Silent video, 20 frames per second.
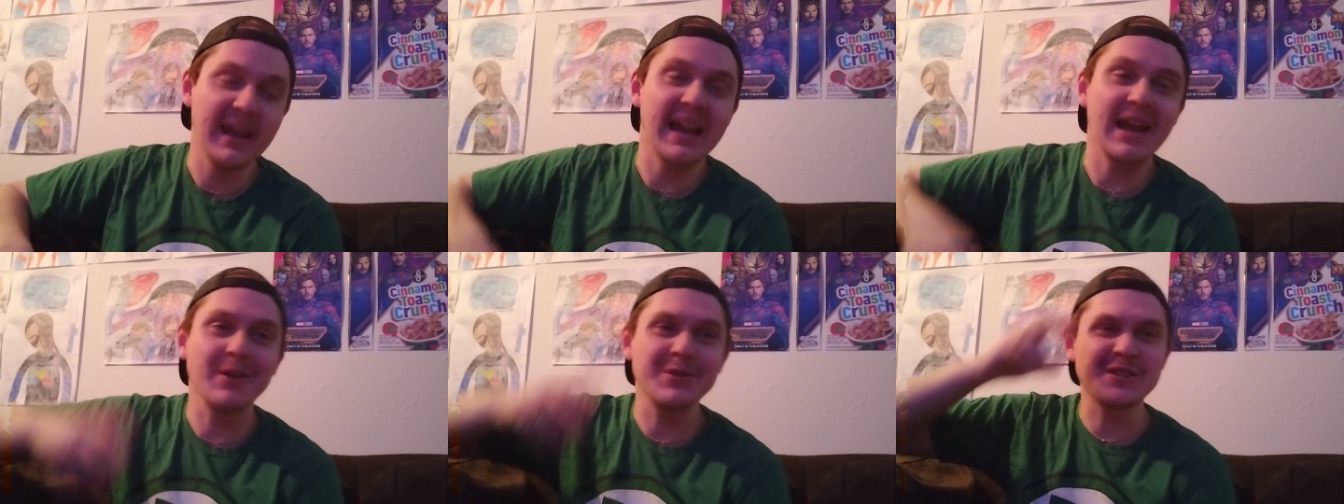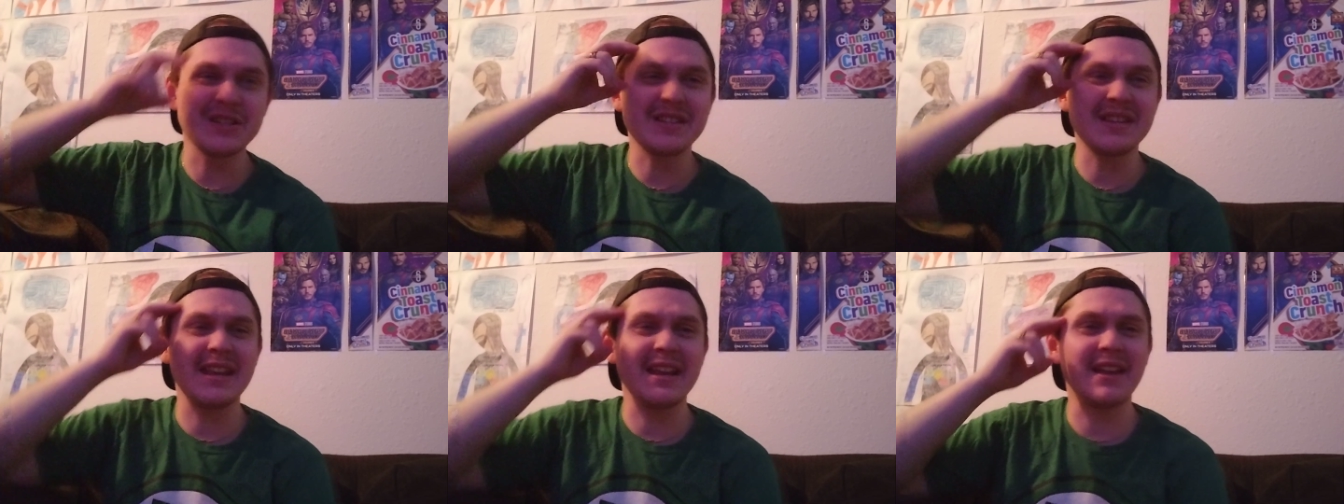and I
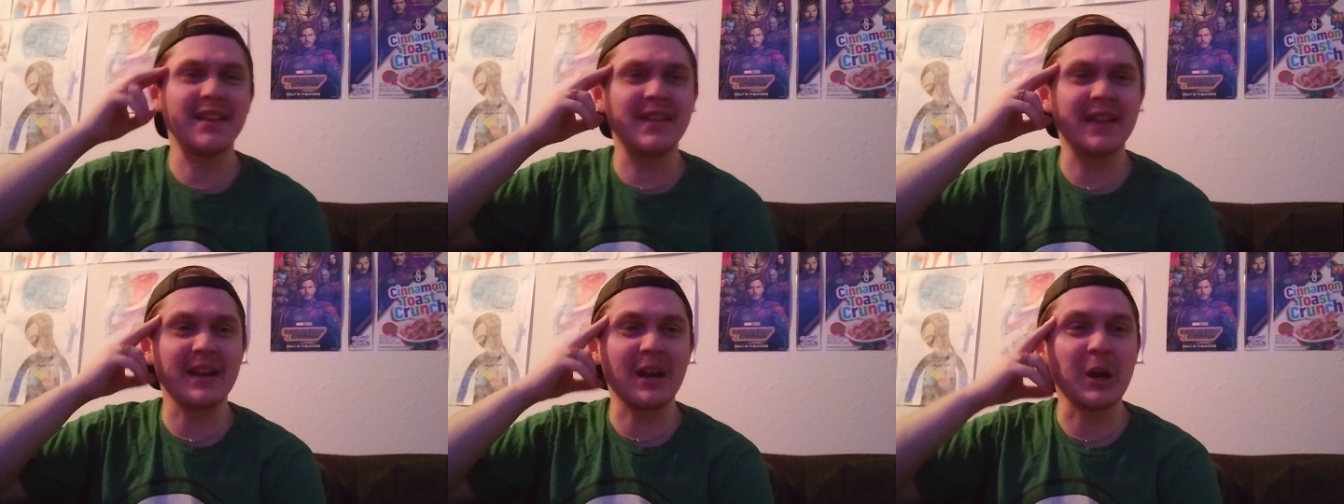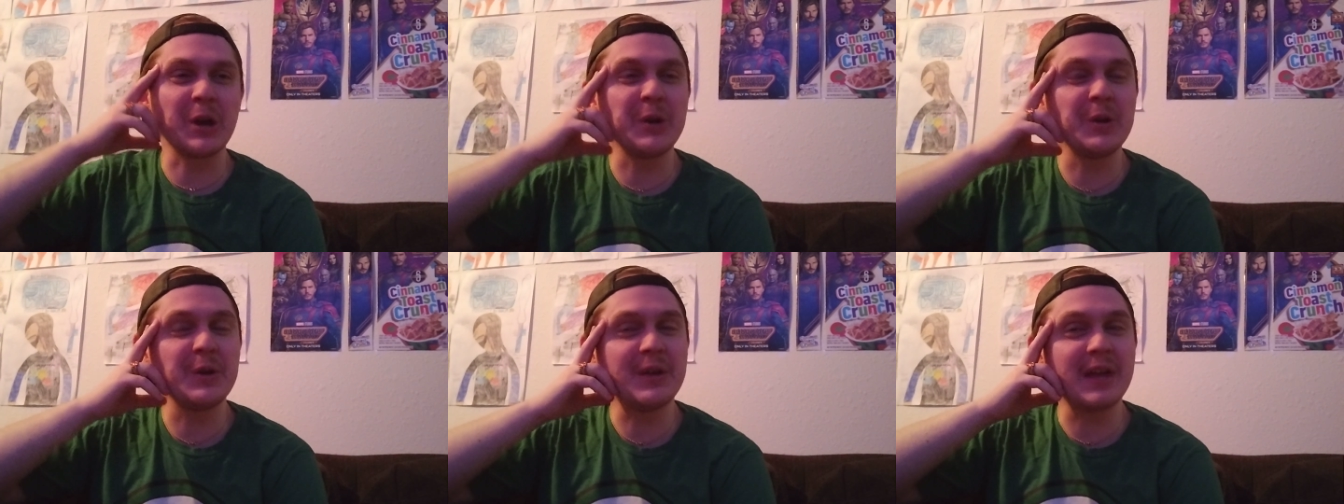was just thinking, like,
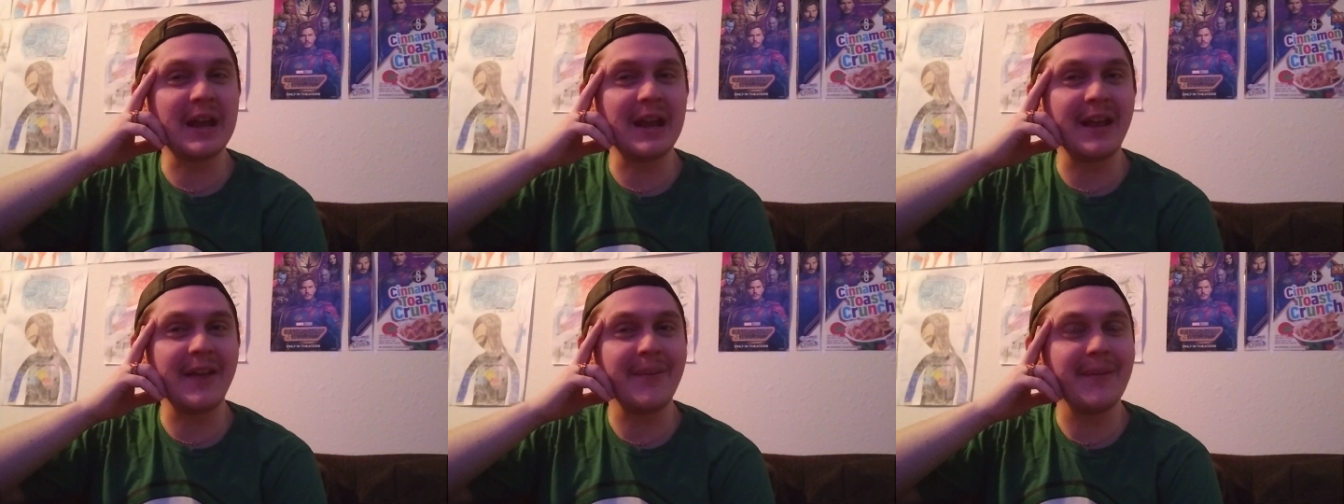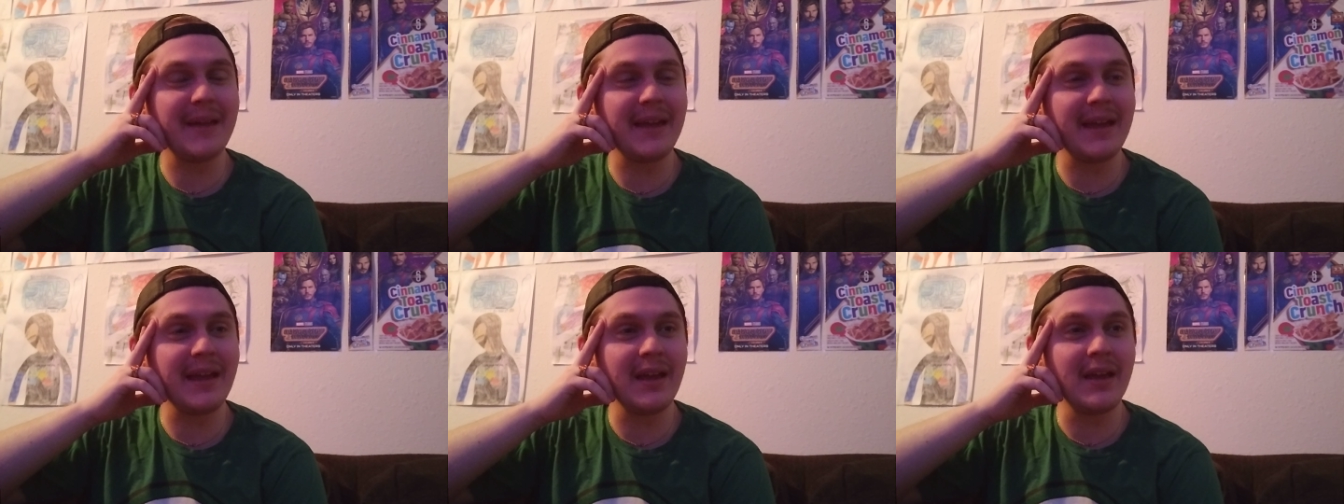are you kidding
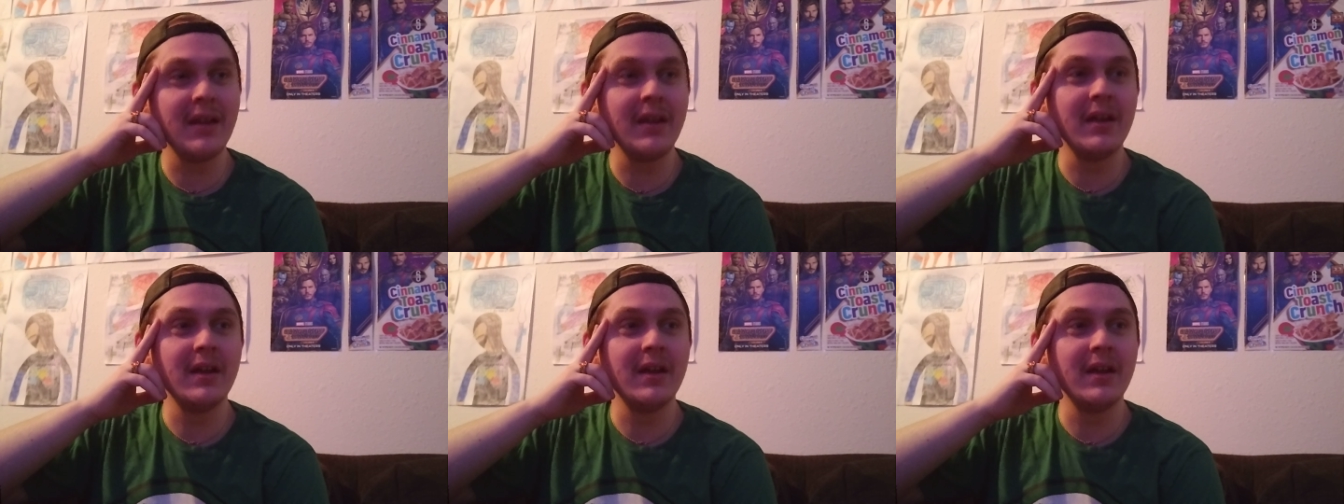me?